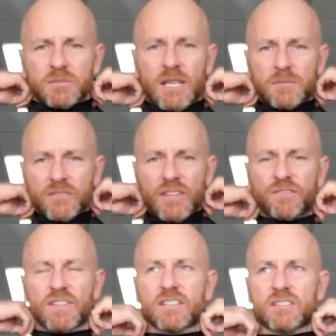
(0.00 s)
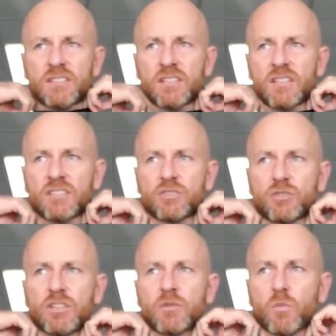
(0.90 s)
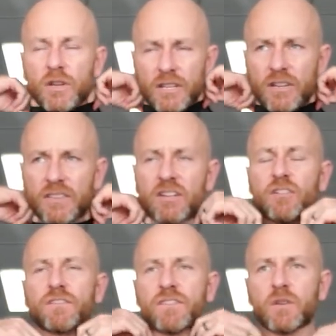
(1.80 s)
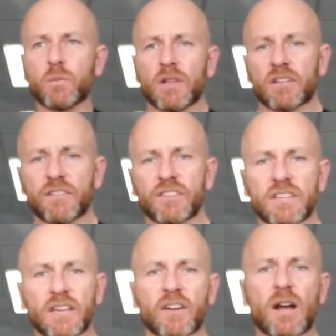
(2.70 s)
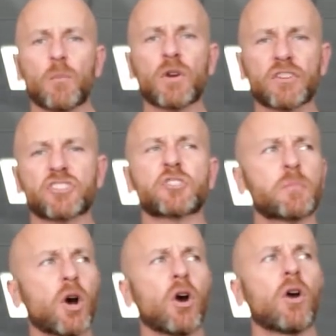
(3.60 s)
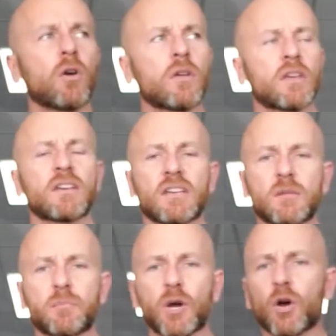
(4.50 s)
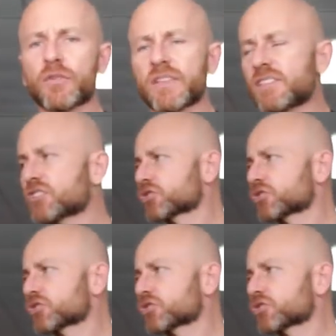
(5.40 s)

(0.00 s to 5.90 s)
Sometimes if they fit too good in one area, they don't fit well enough in the other. I'm wearing a small in both, and the